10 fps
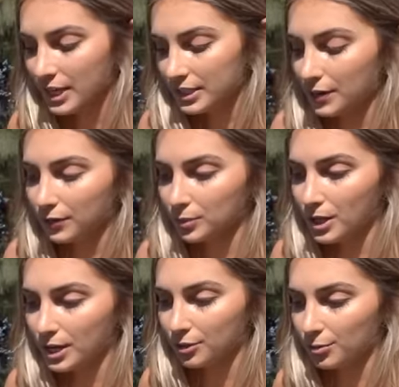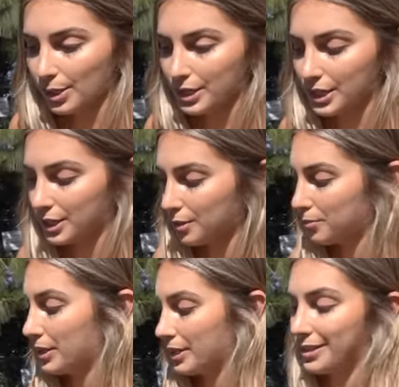Definitely blocking the radiator,
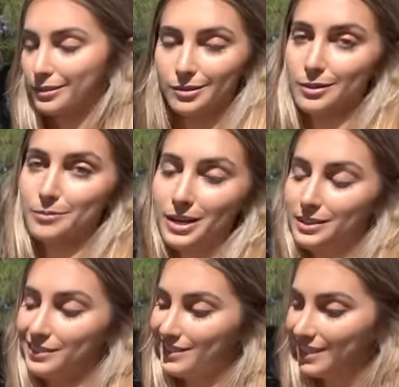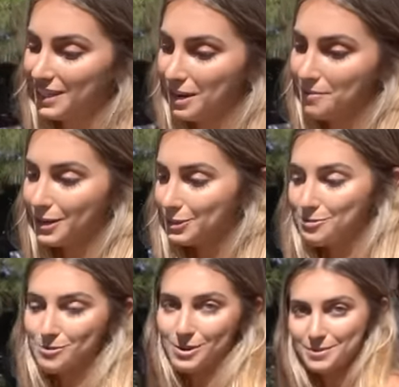but on quarter mile, not too
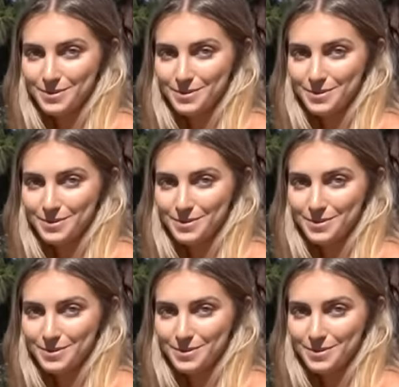worried